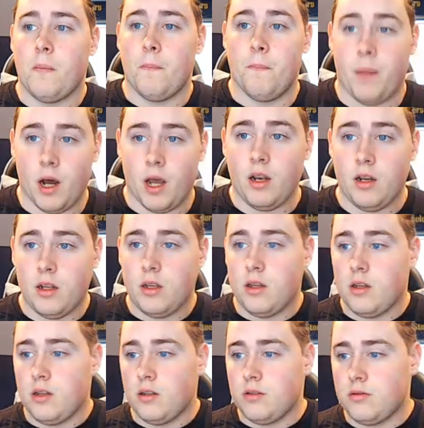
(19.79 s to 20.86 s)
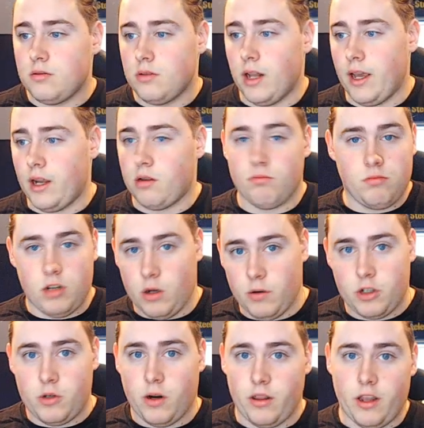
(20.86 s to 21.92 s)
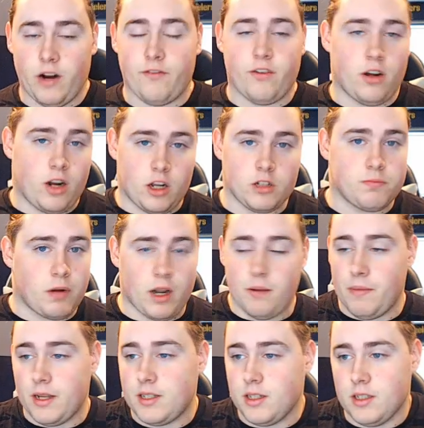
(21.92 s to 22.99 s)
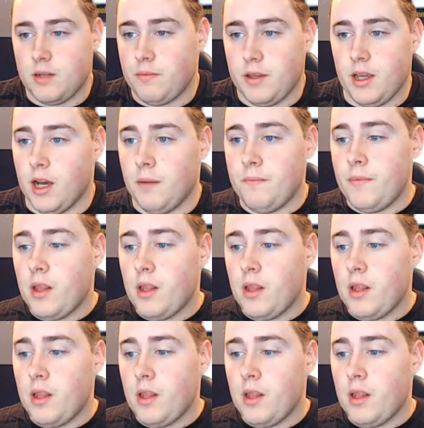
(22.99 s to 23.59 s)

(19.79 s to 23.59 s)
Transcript: But like, no issue on their fault. I was probably messing something up.